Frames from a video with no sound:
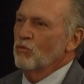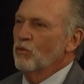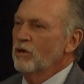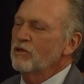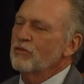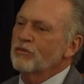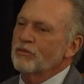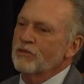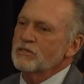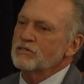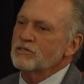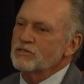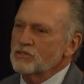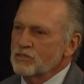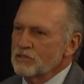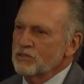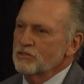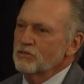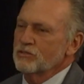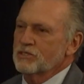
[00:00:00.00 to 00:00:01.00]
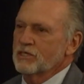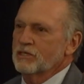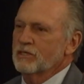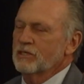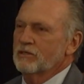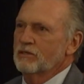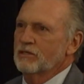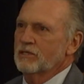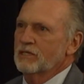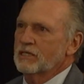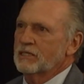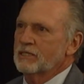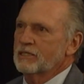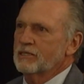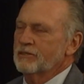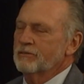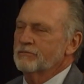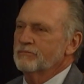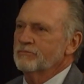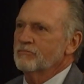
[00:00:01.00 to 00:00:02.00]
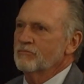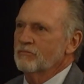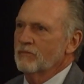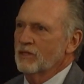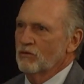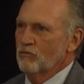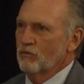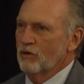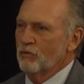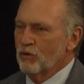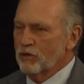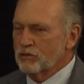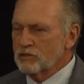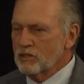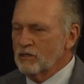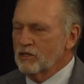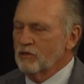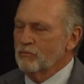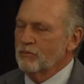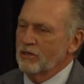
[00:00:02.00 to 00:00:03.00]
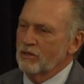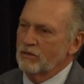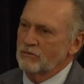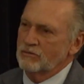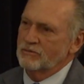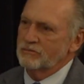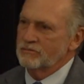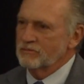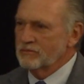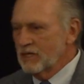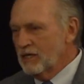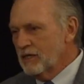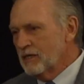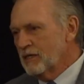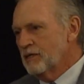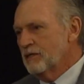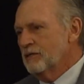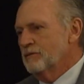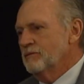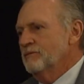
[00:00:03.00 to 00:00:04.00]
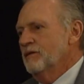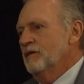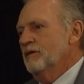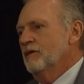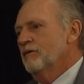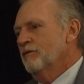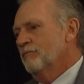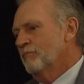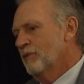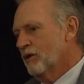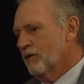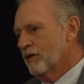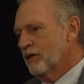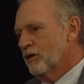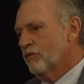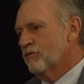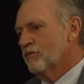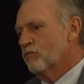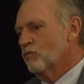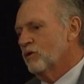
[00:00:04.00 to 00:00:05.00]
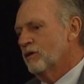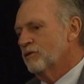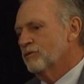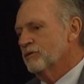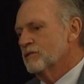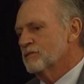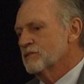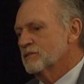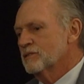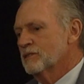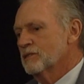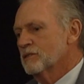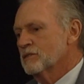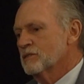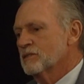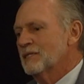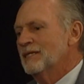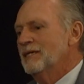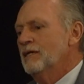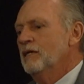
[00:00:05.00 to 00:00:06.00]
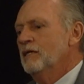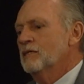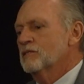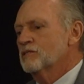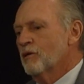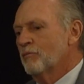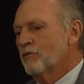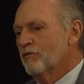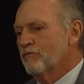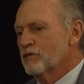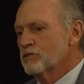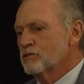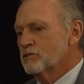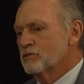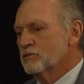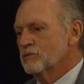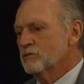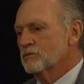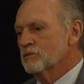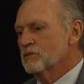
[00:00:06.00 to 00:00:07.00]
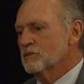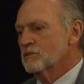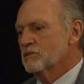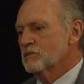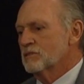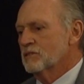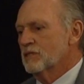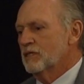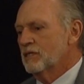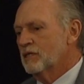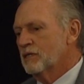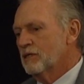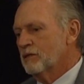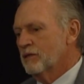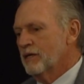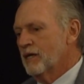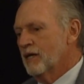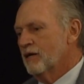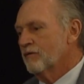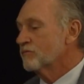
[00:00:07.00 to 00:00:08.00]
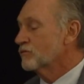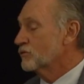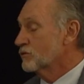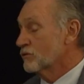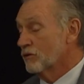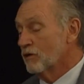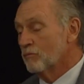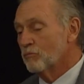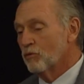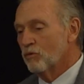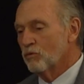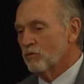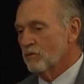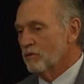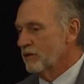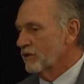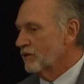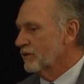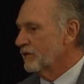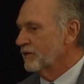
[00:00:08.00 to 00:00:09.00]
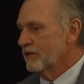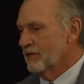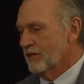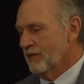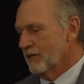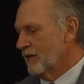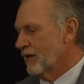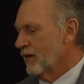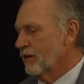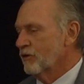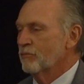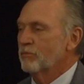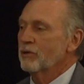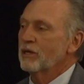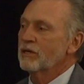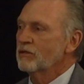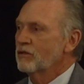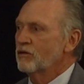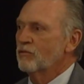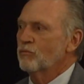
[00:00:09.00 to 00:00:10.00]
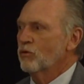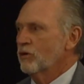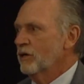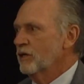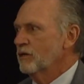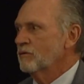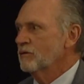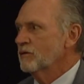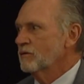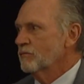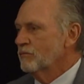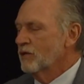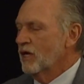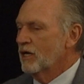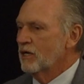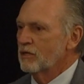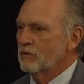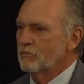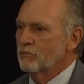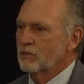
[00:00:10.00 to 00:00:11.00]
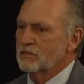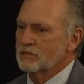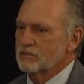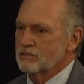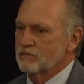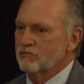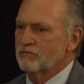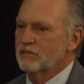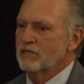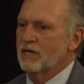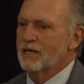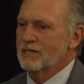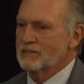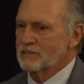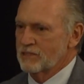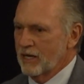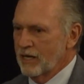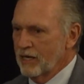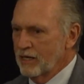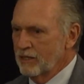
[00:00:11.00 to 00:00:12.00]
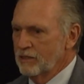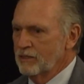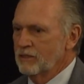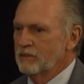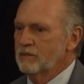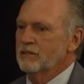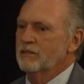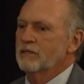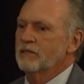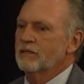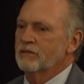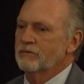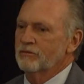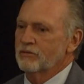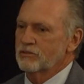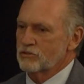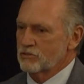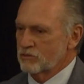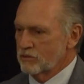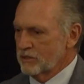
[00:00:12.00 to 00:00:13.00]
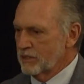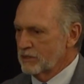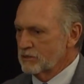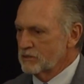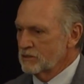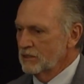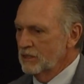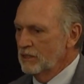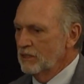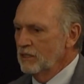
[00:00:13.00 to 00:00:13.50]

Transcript: one of the things you said when we were talking about mental health and wellness is some of our students have trouble getting out of bed in the morning because of the anxiety and the stress